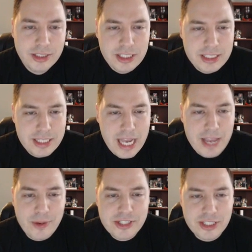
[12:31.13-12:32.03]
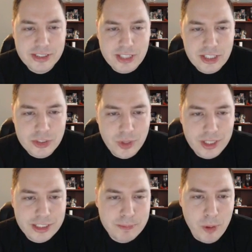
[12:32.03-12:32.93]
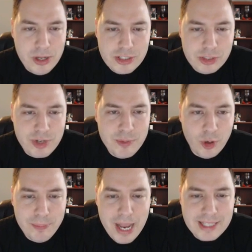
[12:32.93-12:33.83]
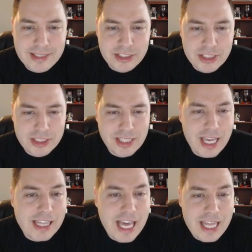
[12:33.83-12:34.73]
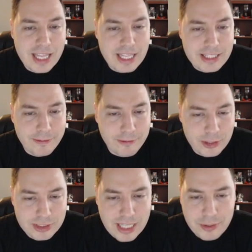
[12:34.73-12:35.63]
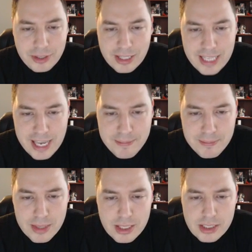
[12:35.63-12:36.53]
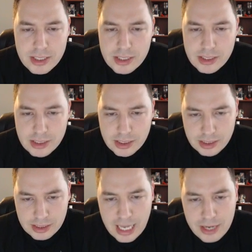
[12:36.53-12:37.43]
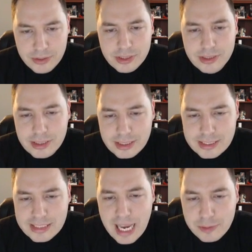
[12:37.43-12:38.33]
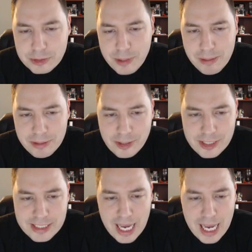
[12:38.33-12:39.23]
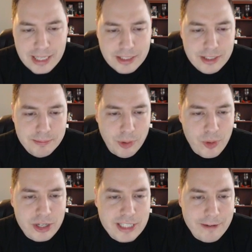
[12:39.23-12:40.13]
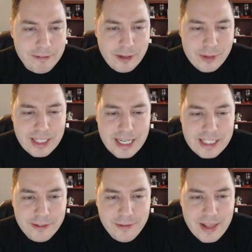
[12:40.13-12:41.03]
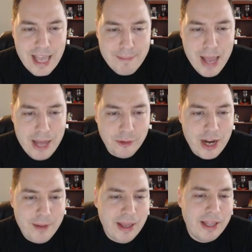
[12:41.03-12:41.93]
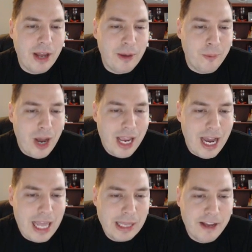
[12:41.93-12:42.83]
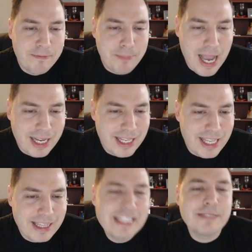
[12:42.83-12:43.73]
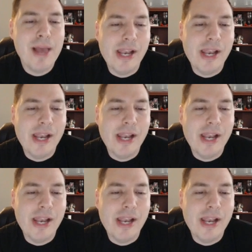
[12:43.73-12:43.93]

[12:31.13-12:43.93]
Night Witch does tons of work, spawns 3 more bats, and just like that, that's the first tower of the game. Now, this tower is probably going to die, but we are definitely going to need to defend that Battle Ram, and why I love P.E.K.K.A in this meta.